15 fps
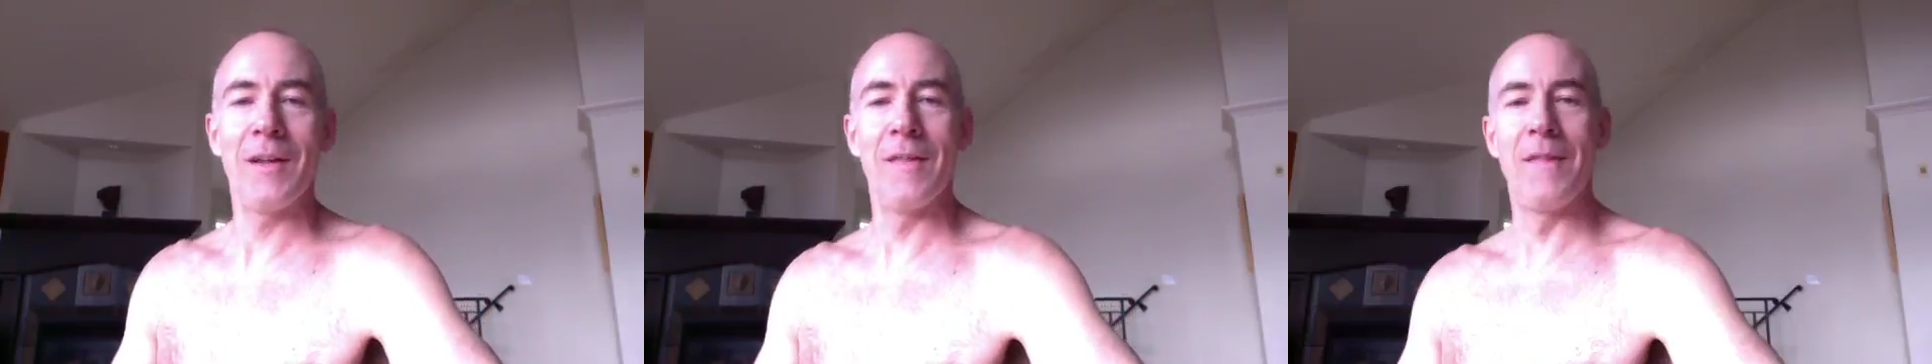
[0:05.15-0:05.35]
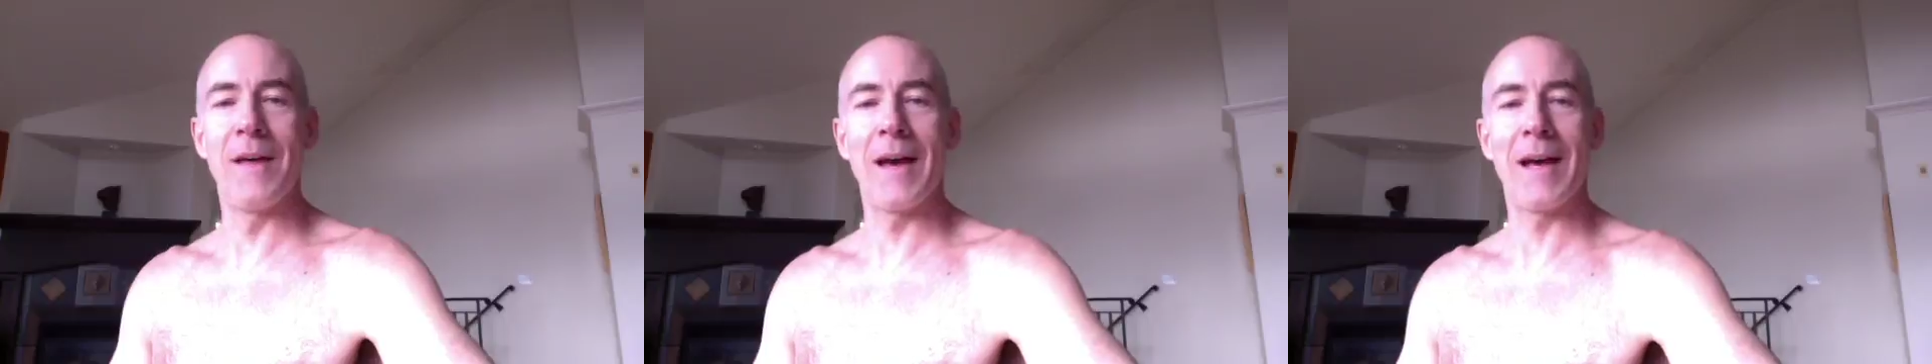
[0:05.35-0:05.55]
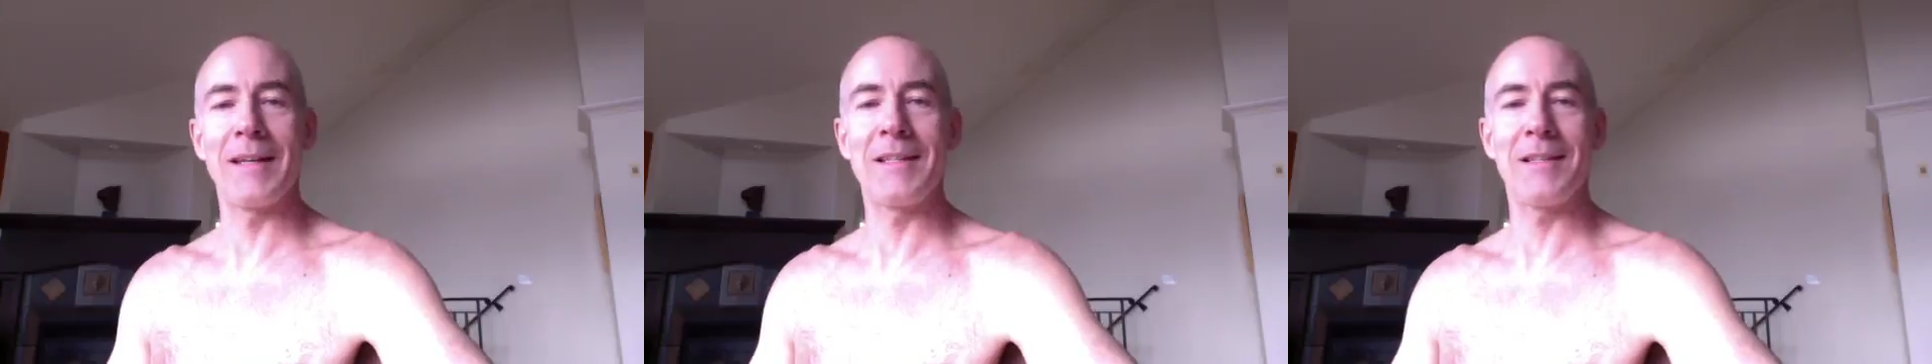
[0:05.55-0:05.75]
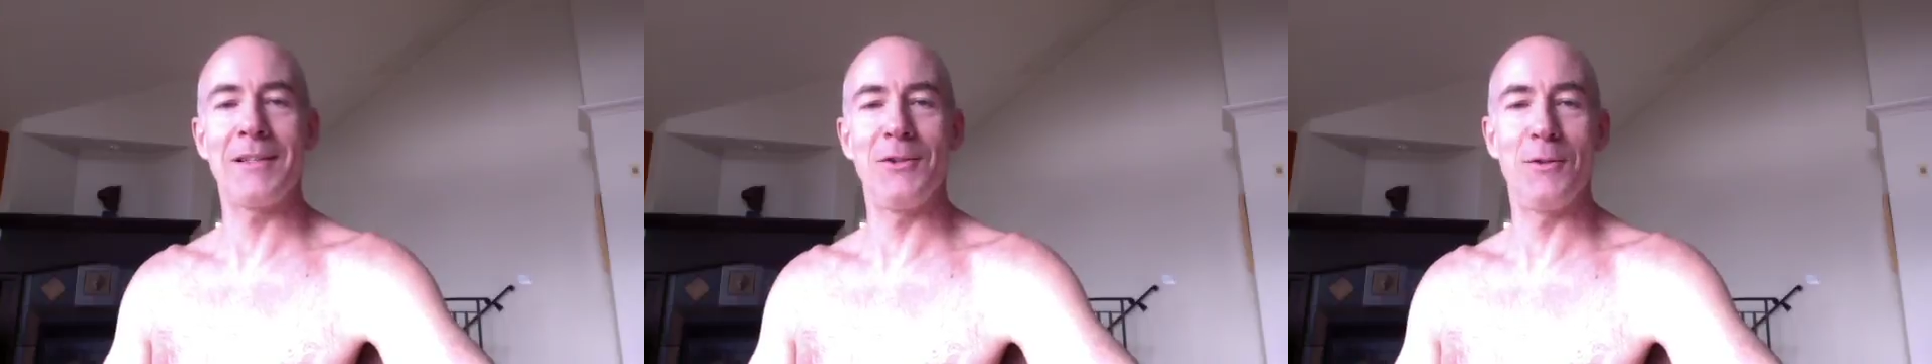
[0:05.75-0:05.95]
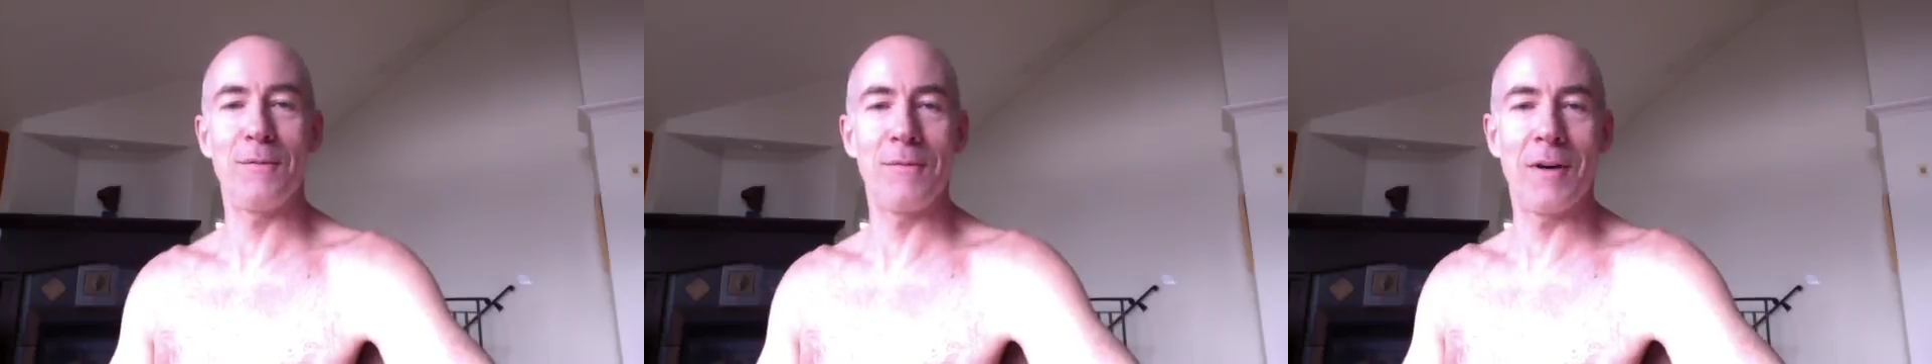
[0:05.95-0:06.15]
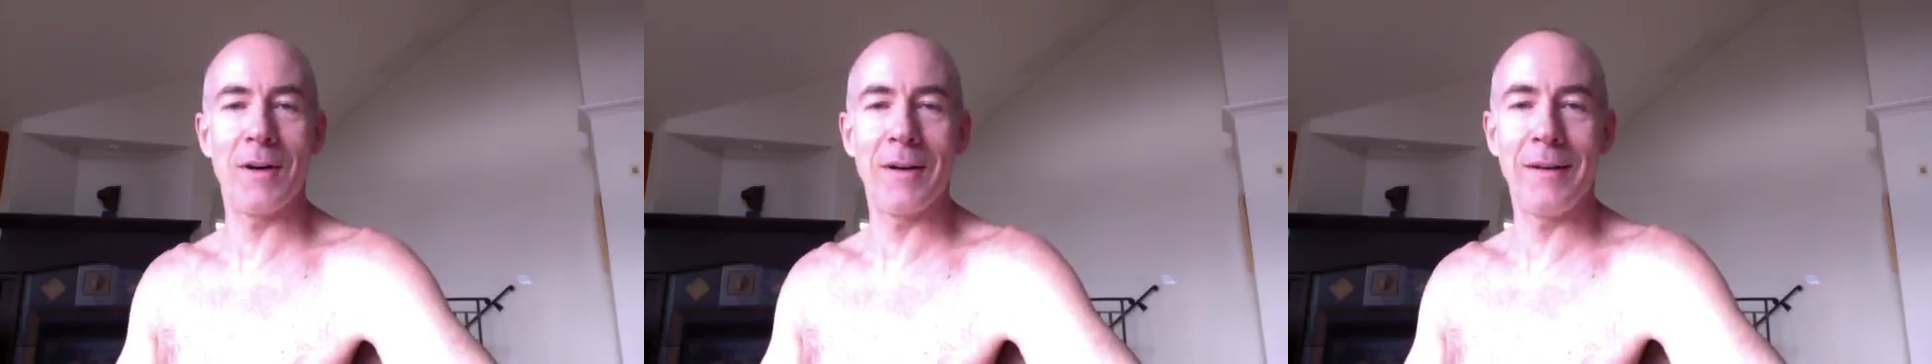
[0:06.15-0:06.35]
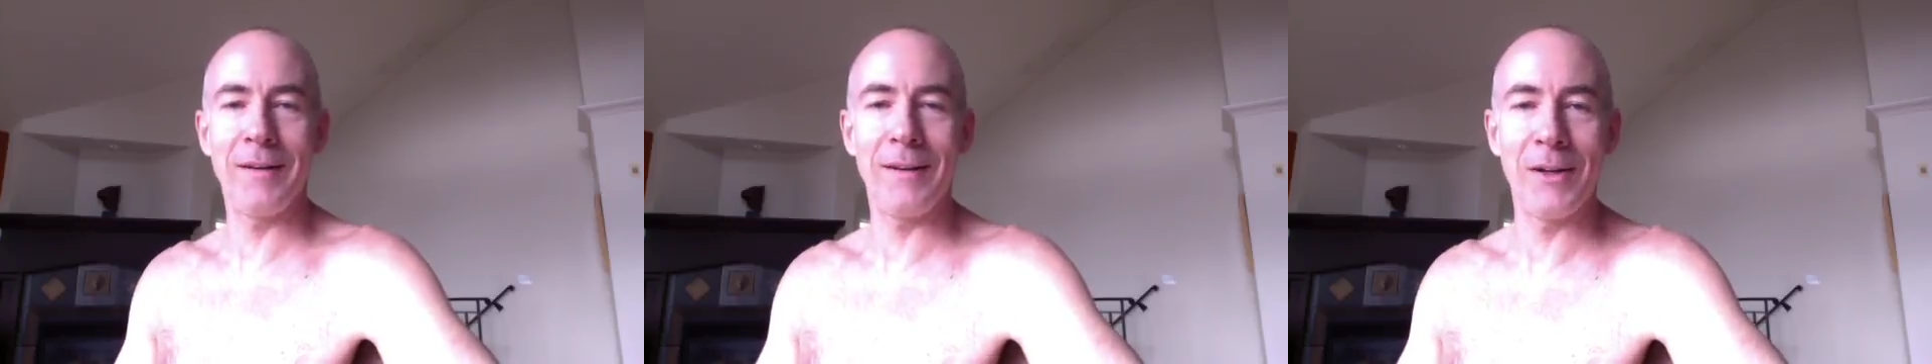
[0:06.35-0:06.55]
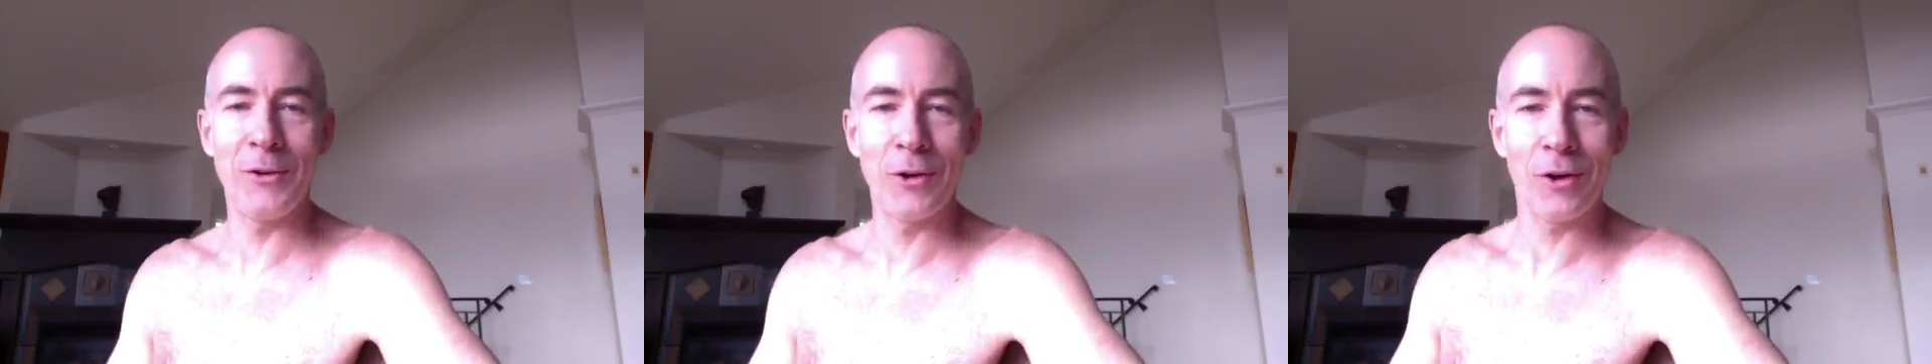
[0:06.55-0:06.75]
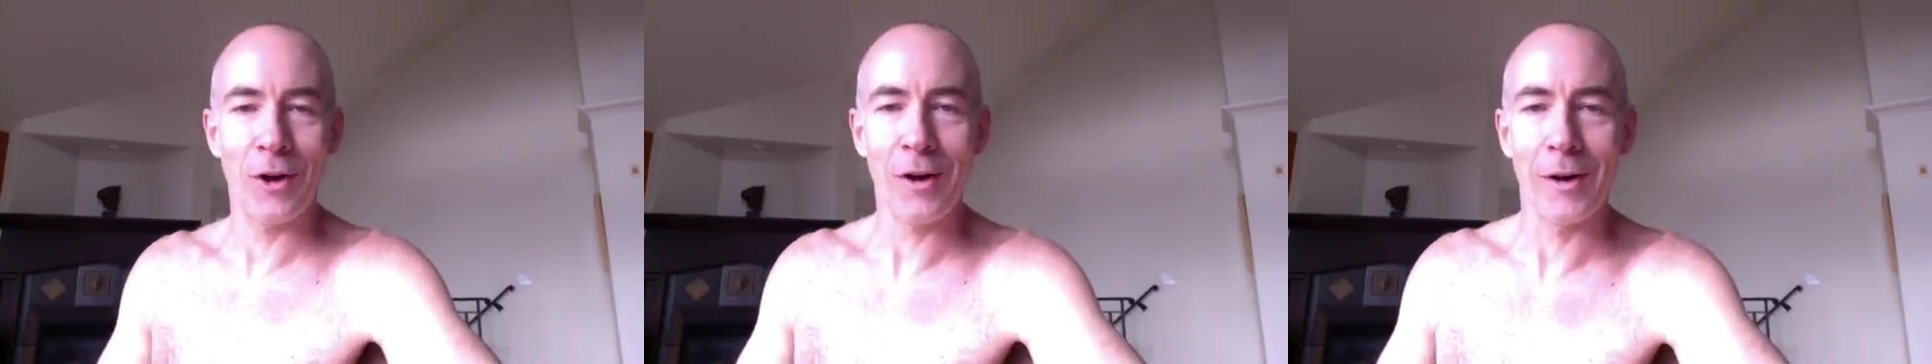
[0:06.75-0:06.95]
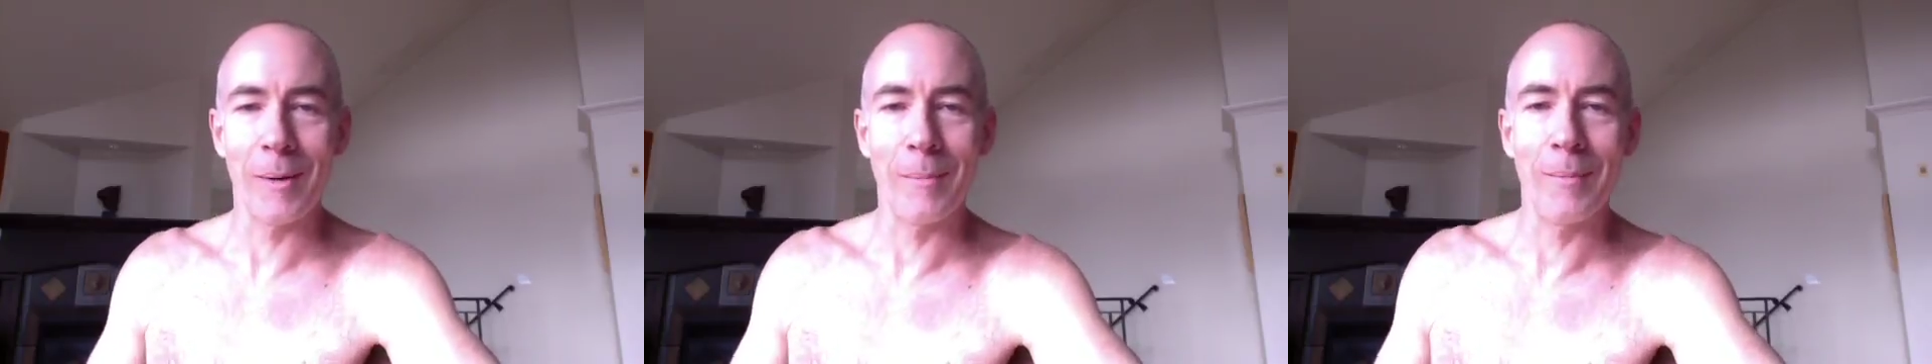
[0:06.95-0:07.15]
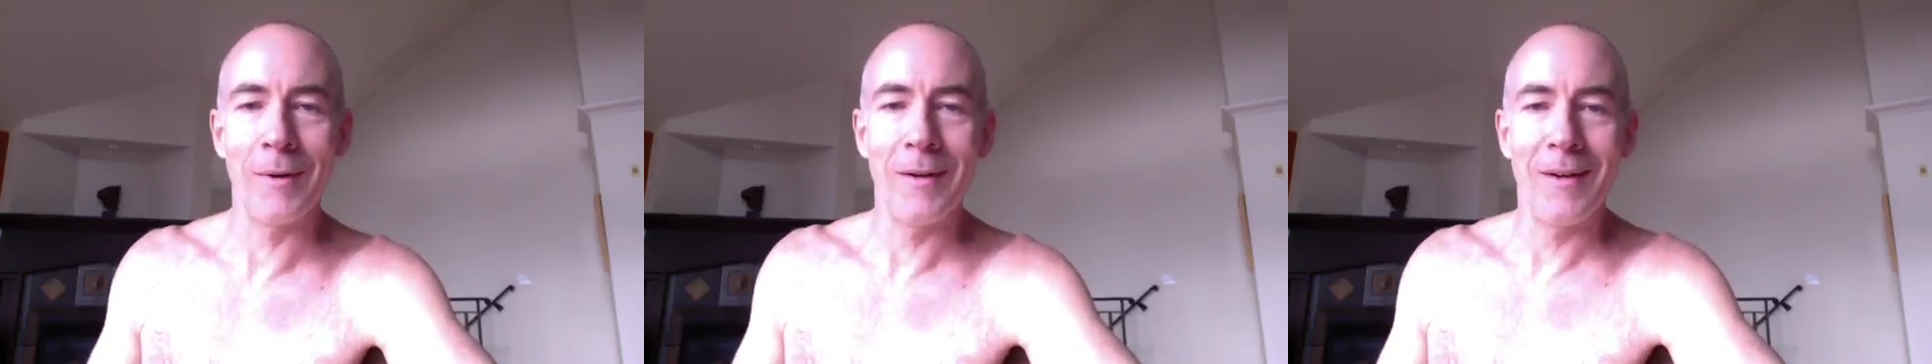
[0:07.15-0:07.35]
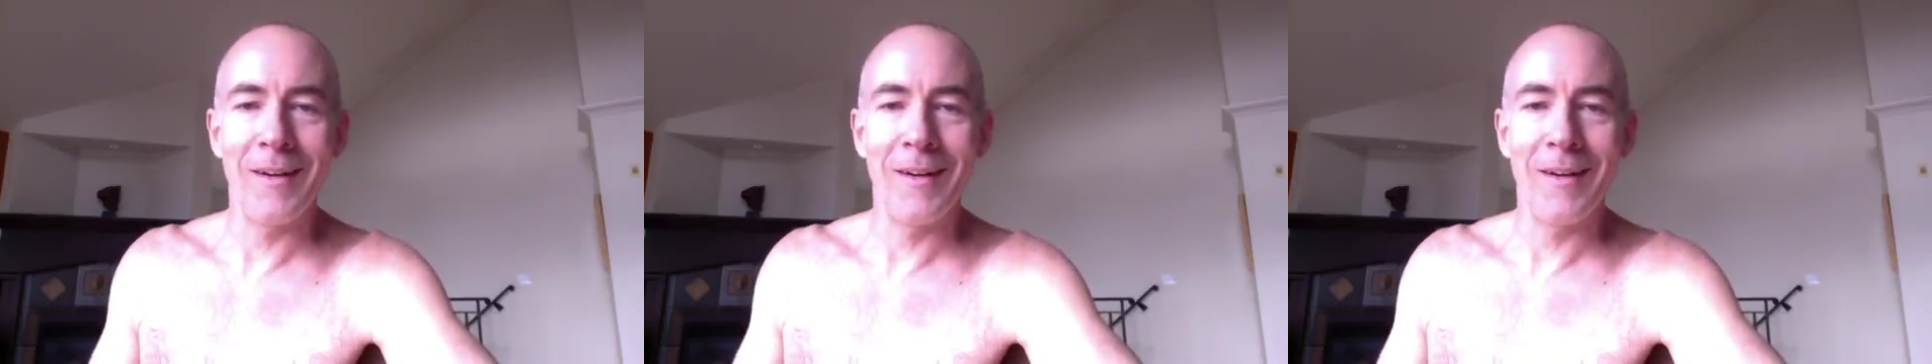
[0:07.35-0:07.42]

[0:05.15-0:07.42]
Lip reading: that you find in your arm,